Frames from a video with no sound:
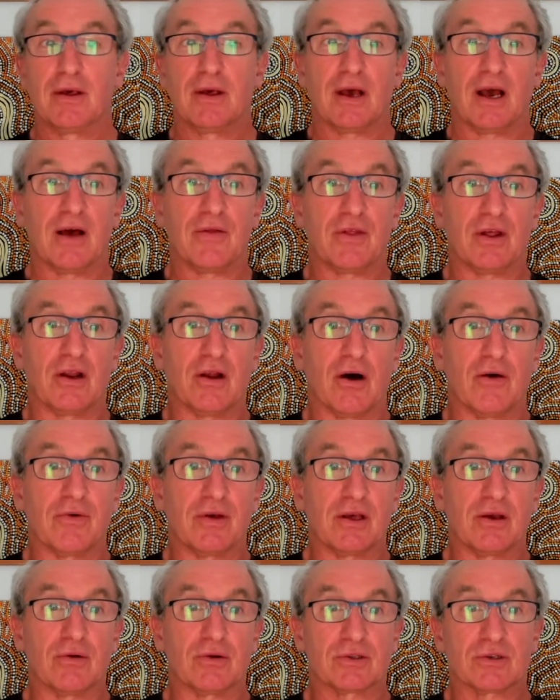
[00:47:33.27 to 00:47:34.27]
and then over
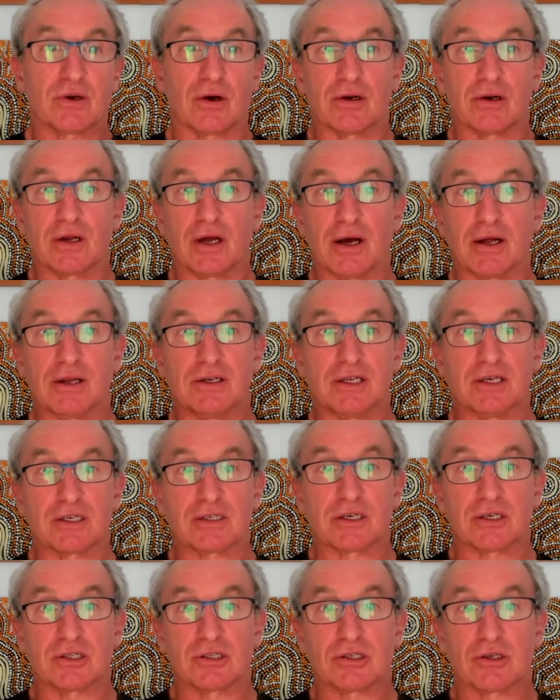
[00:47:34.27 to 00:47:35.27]
here it's got
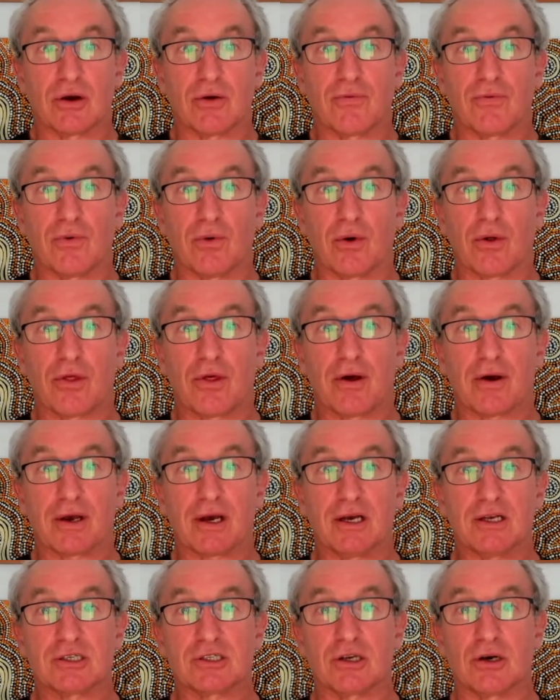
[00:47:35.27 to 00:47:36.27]
disk and so forth,
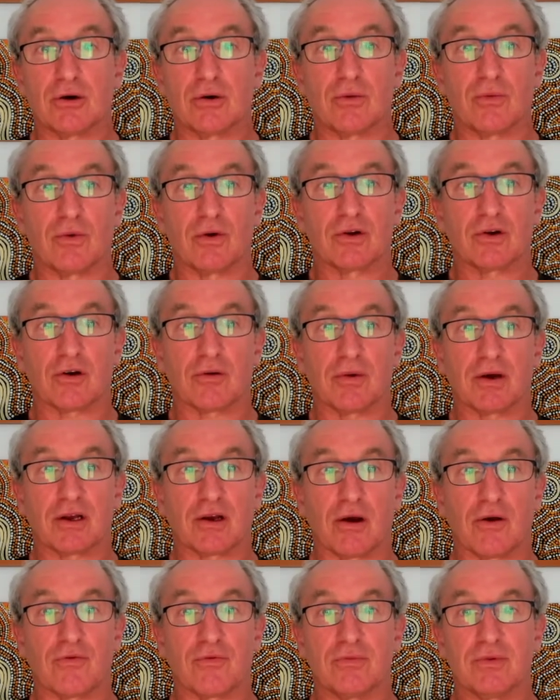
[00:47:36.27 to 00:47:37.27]
okay? So we're talking about
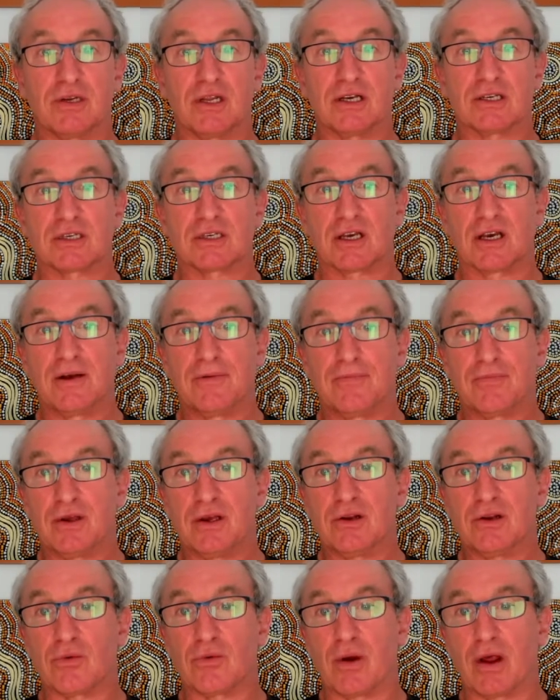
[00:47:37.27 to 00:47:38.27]
going from disk
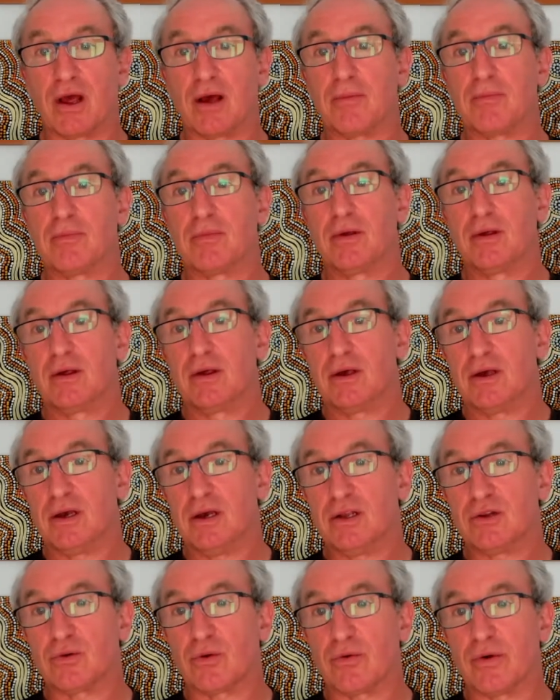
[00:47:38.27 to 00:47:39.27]
into RAM,
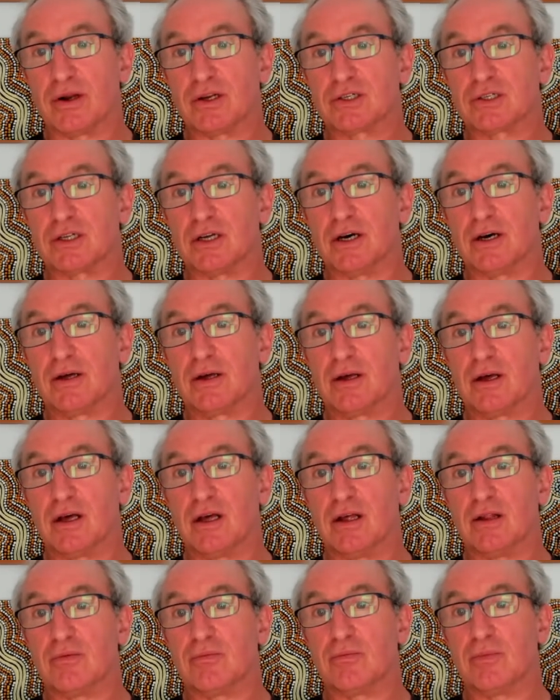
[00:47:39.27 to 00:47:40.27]
into a register,
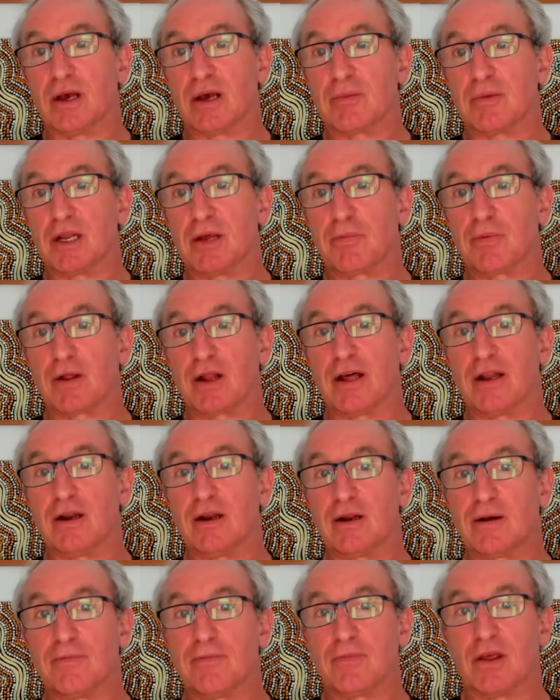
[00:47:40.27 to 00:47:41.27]
and being
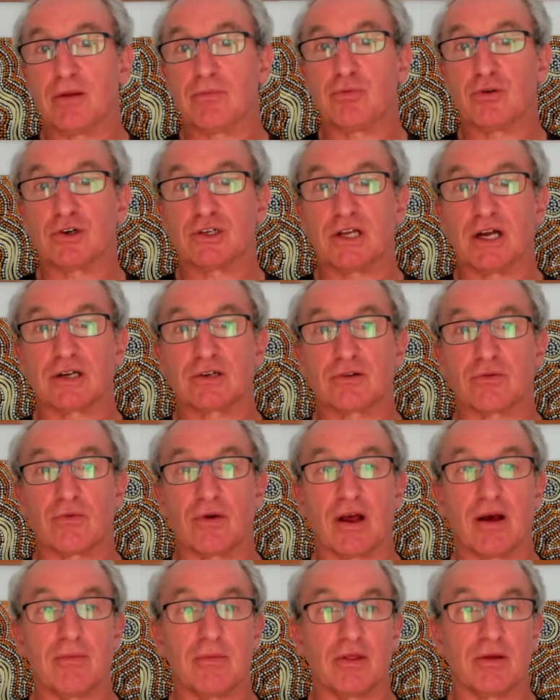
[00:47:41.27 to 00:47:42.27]
manipulated, then pushed out to
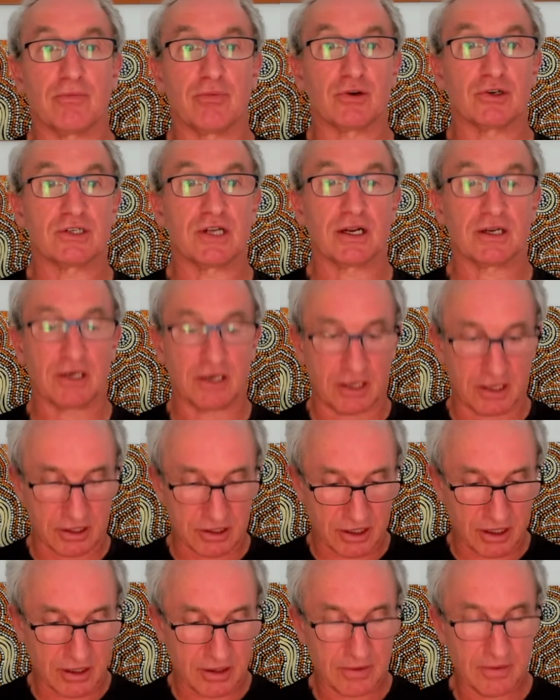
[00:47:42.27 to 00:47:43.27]
RAM, and then pushed out to
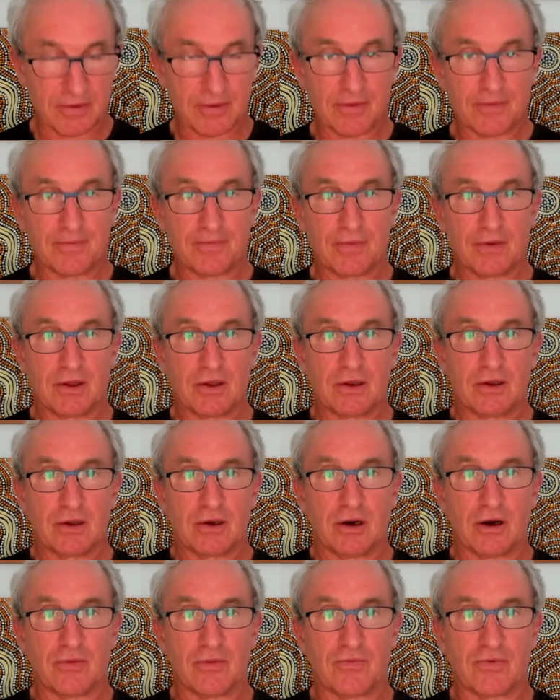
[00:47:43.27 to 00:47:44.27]
disk.
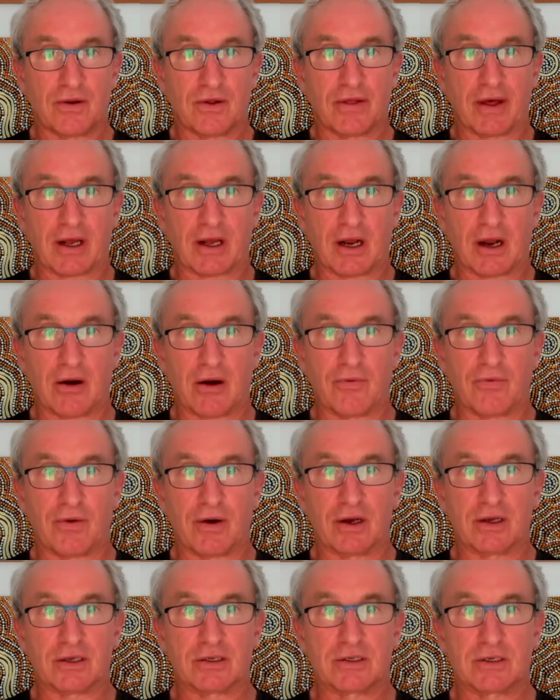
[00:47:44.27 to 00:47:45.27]
Hopefully that
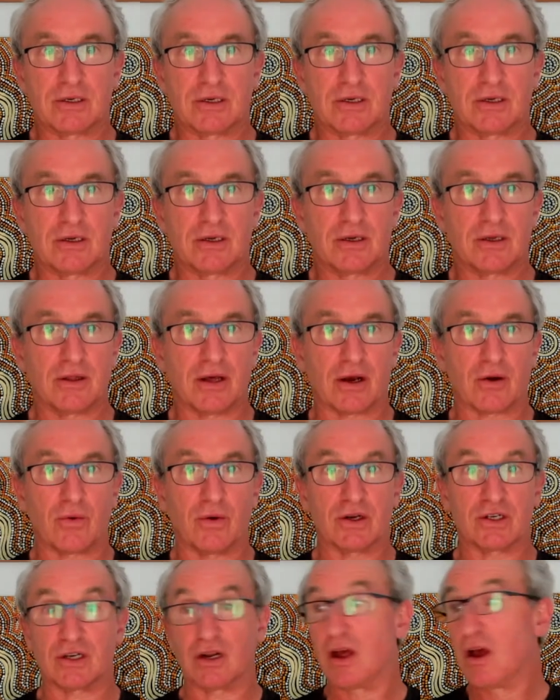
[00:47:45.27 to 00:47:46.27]
clarifies that
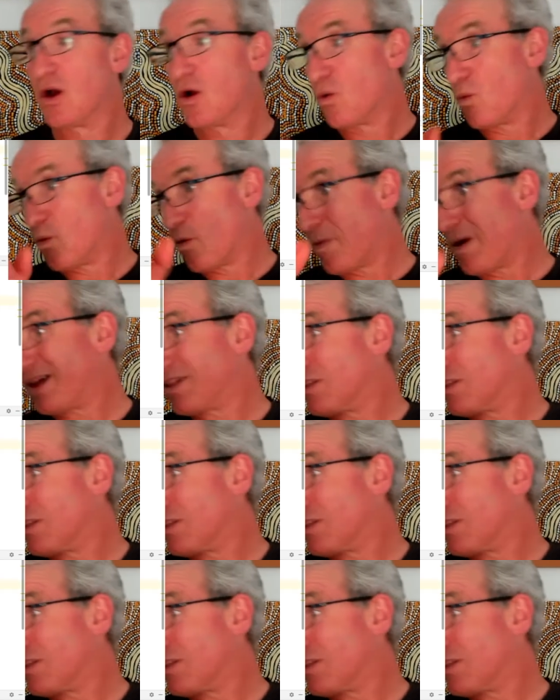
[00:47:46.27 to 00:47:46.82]
question. We're about